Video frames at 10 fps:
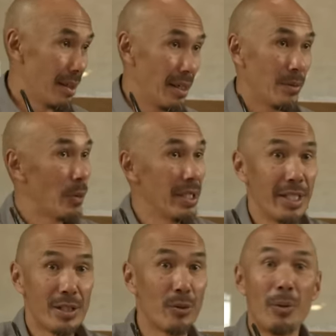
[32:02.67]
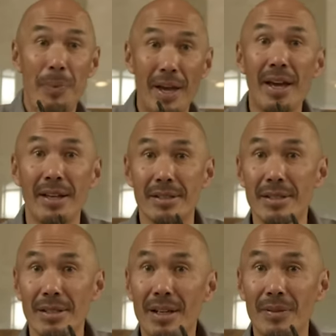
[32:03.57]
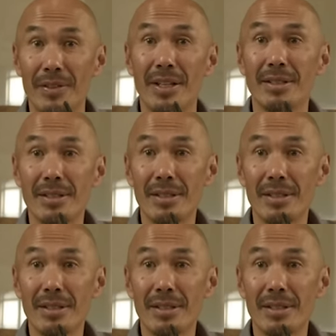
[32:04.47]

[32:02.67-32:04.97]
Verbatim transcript: And we need to repent of it.